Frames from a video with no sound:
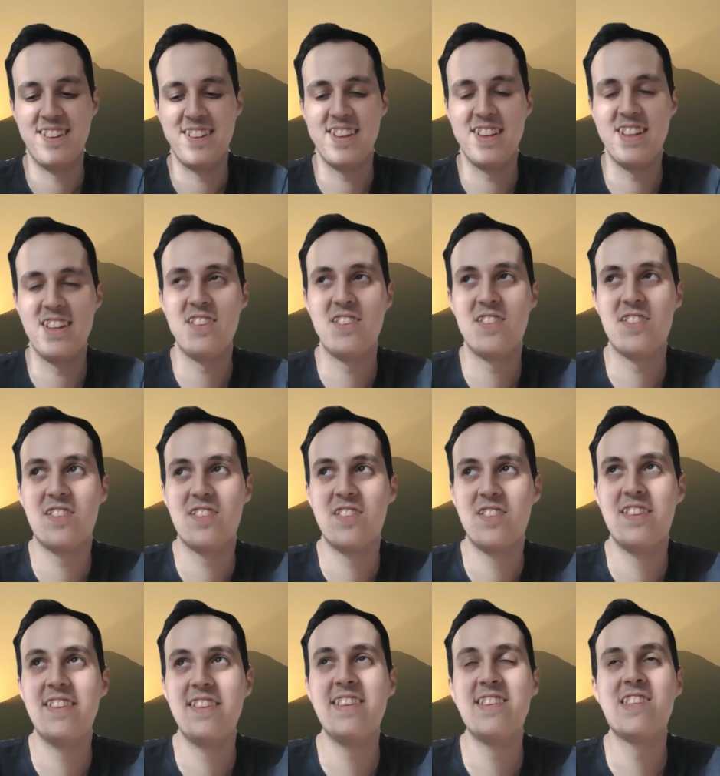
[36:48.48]
It's
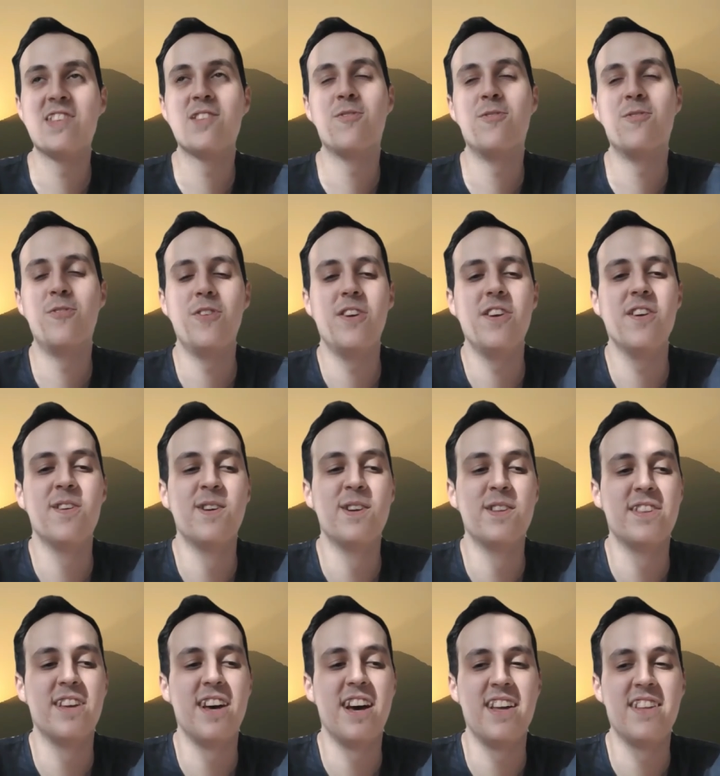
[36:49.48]
this fear
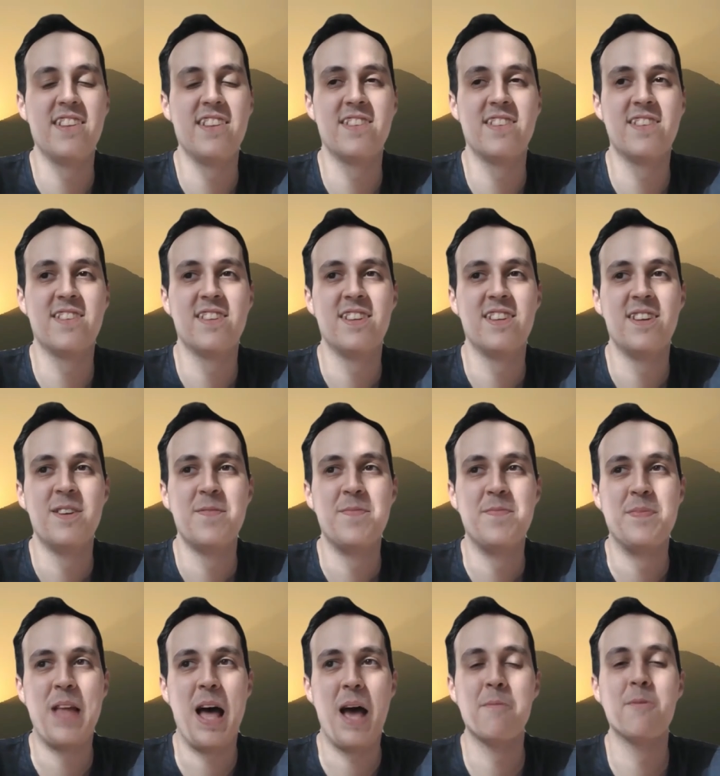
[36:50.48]
that
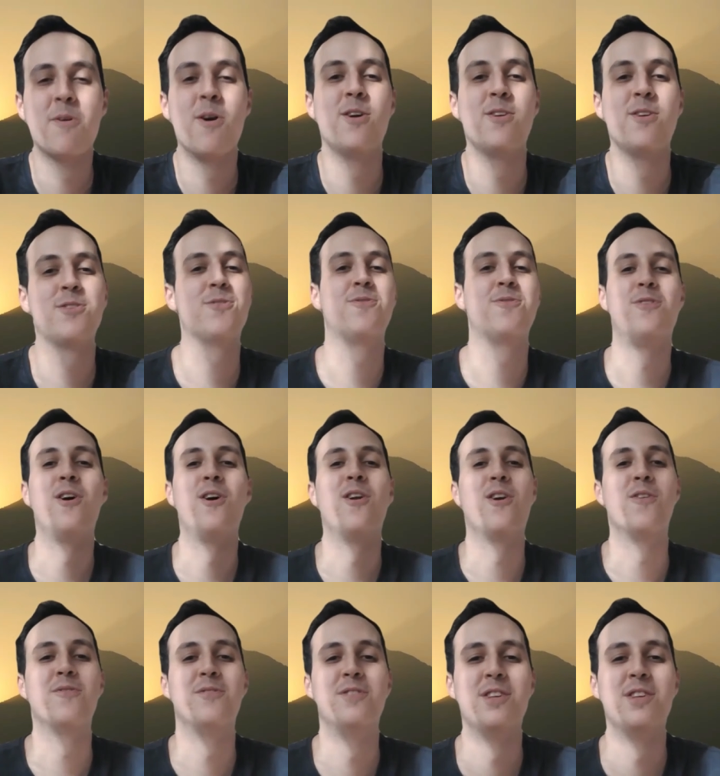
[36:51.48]
I'm going to
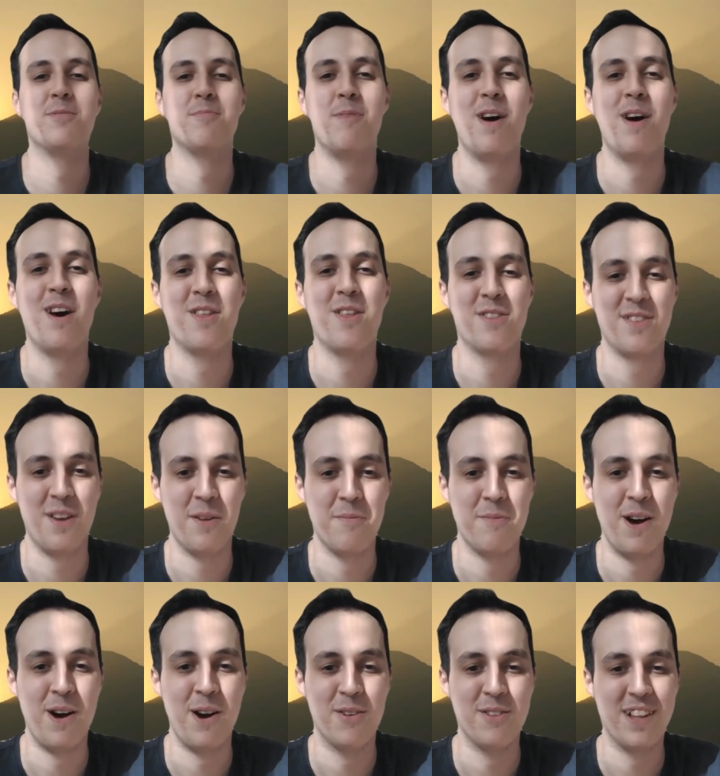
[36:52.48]
fall off this path
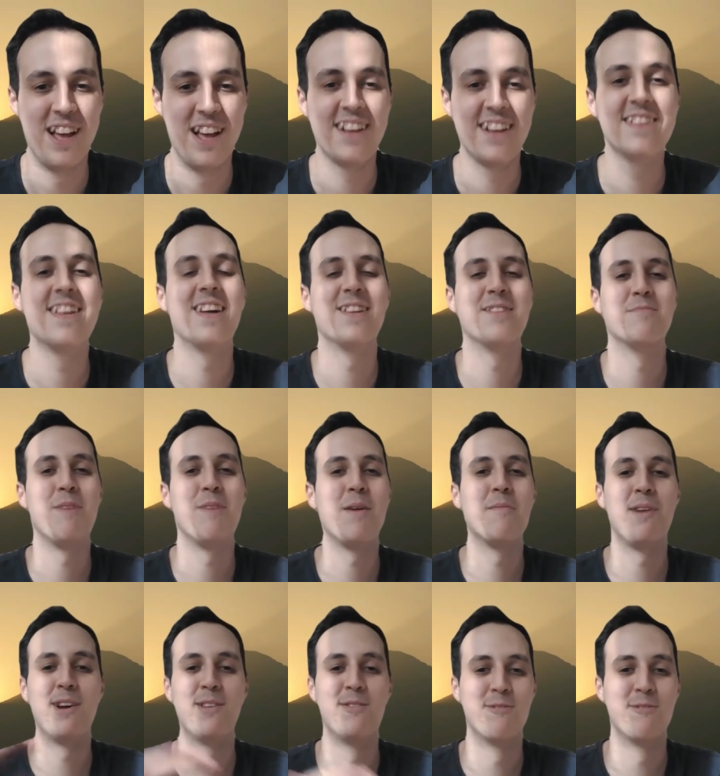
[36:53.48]
somehow, like that my
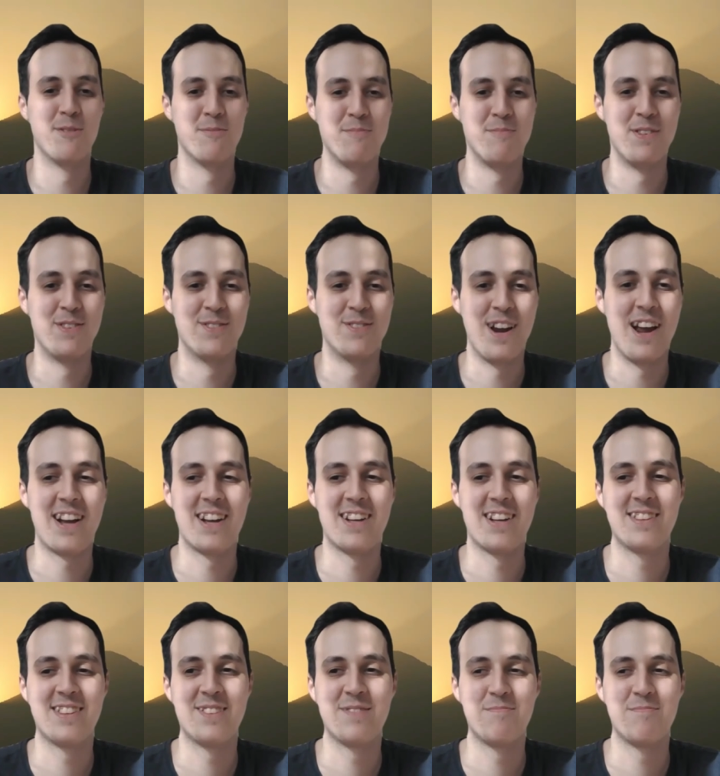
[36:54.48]
mind will be
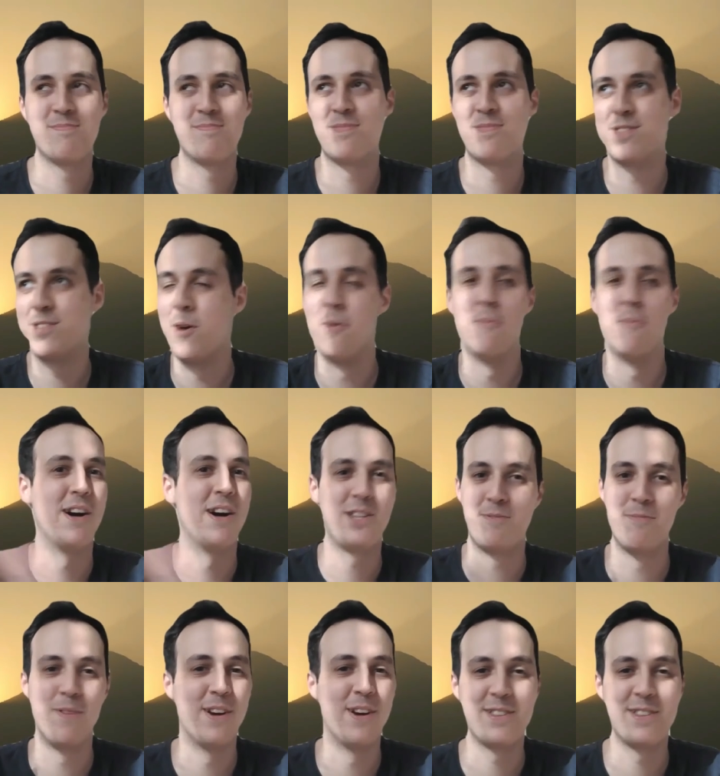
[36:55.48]
dragged so
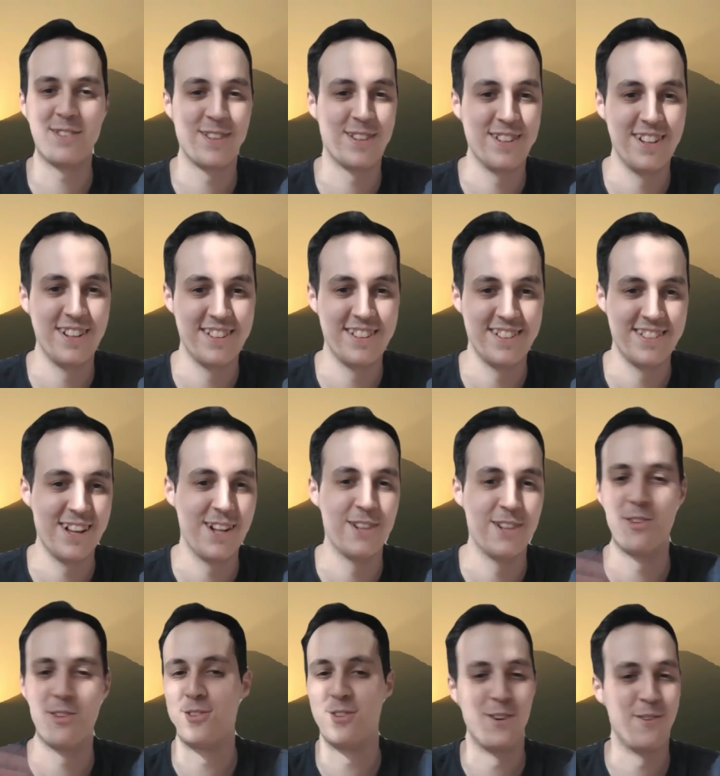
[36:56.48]
much by external things. I'll
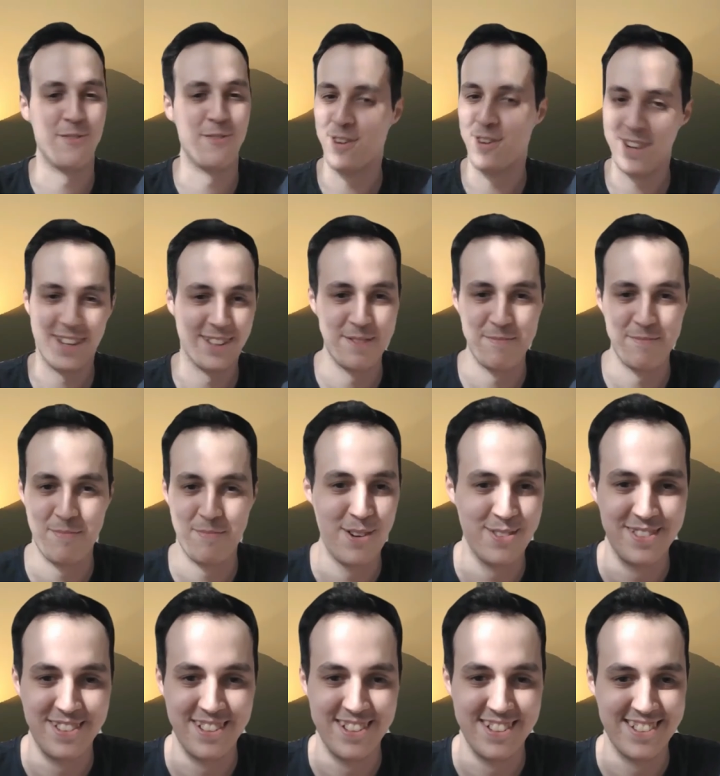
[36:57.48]
totally forget
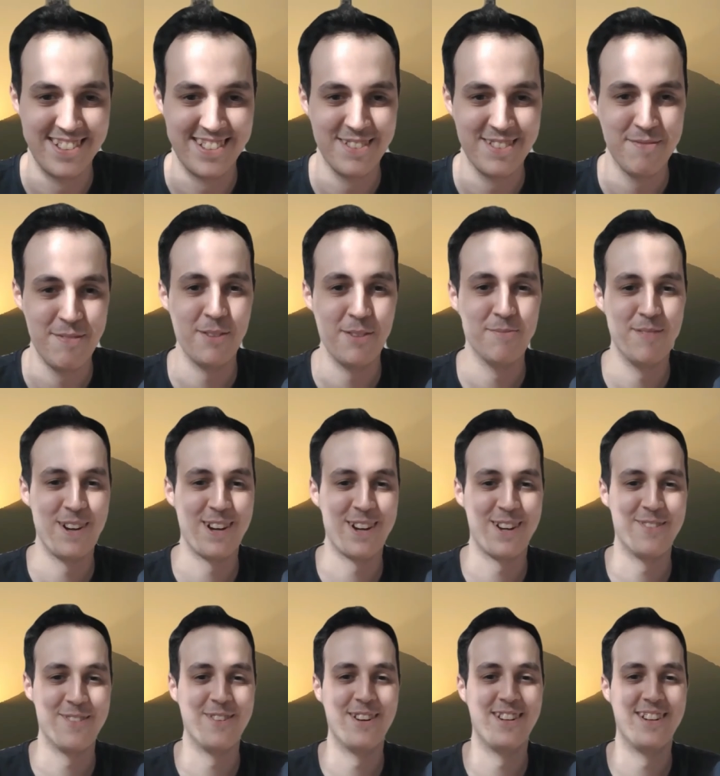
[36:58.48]
about this, about
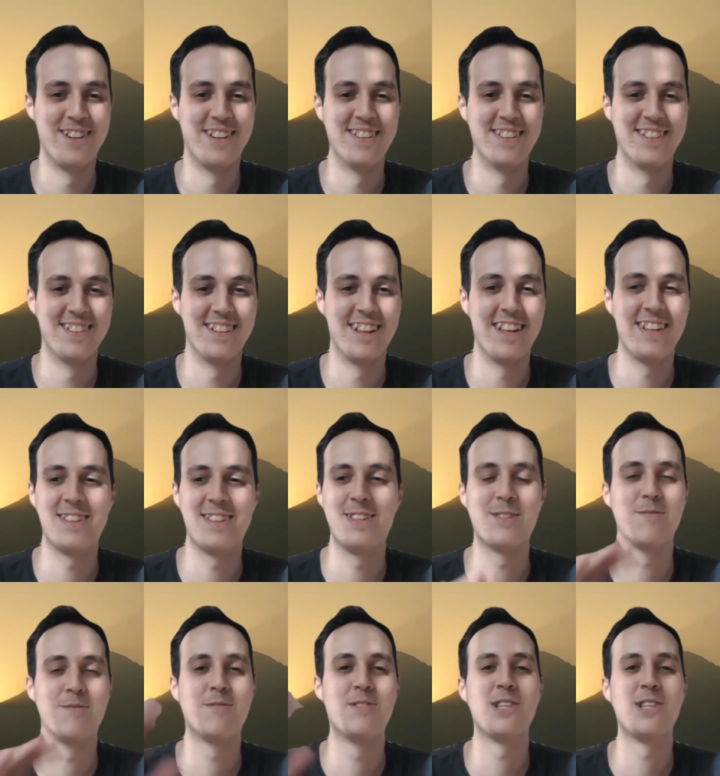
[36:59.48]
Bhagavan. Yes. Like,
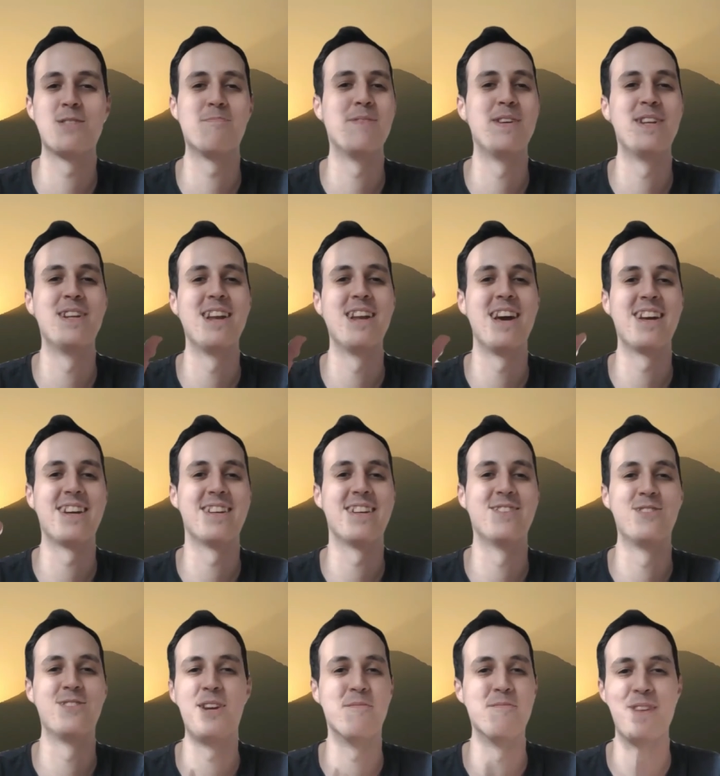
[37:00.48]
it's just been like a
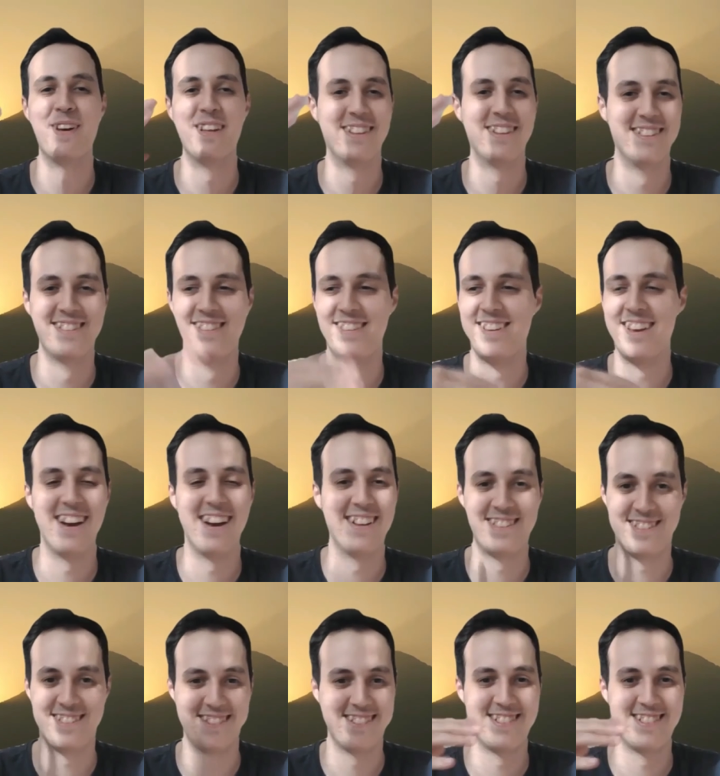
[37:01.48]
dream, and
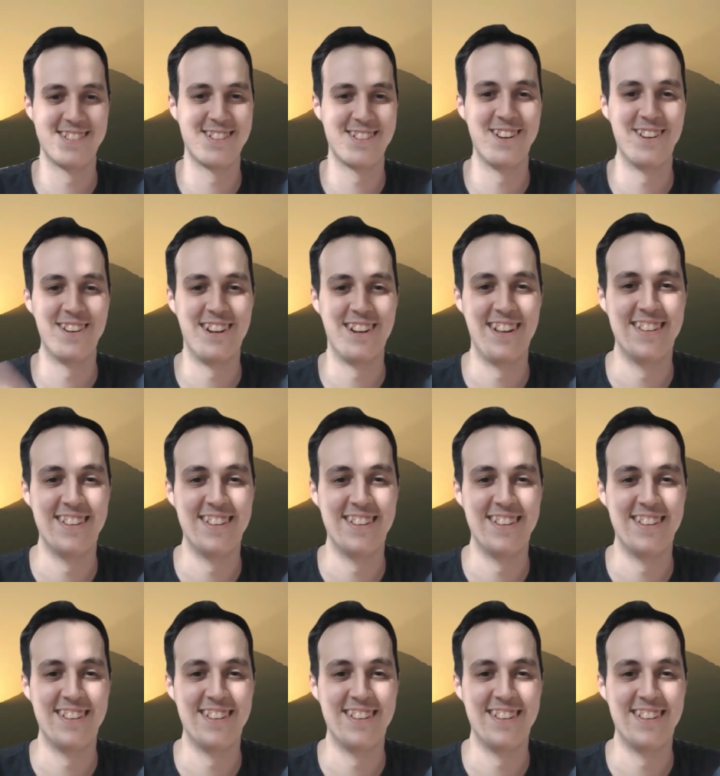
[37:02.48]
it's just going to